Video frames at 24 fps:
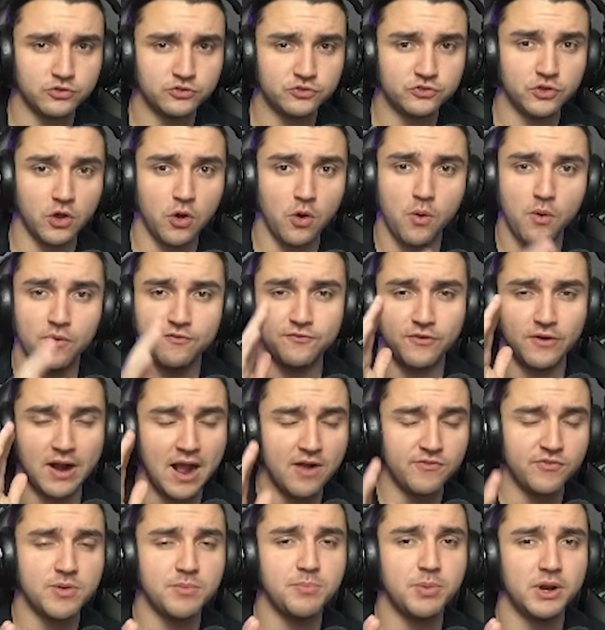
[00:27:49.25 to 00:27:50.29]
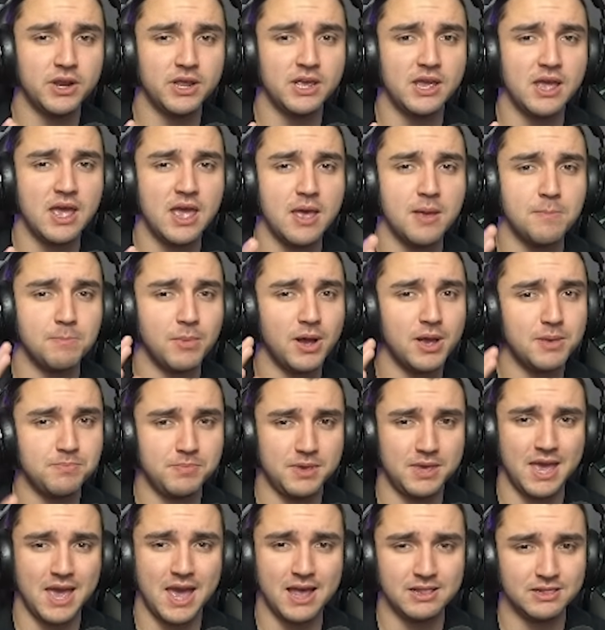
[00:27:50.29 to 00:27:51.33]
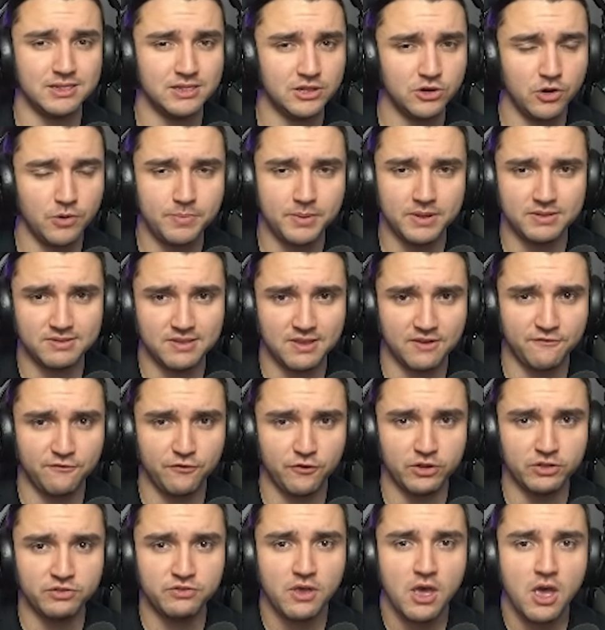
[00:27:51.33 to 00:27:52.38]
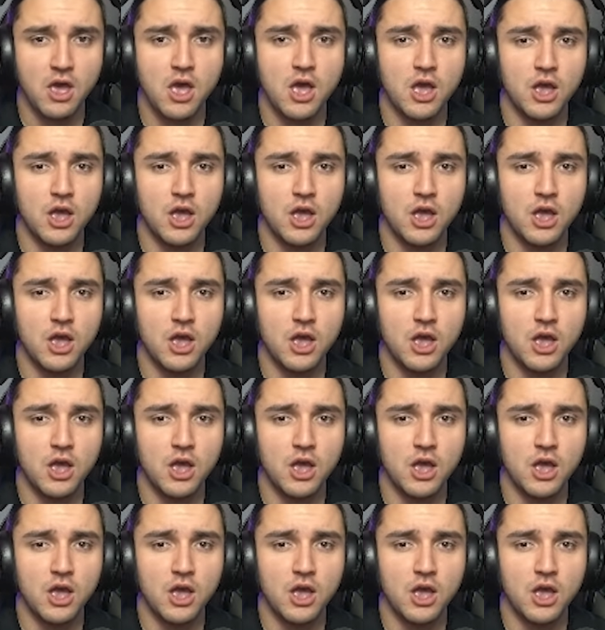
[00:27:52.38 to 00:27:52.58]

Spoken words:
So for everybody, it might be a little bit different.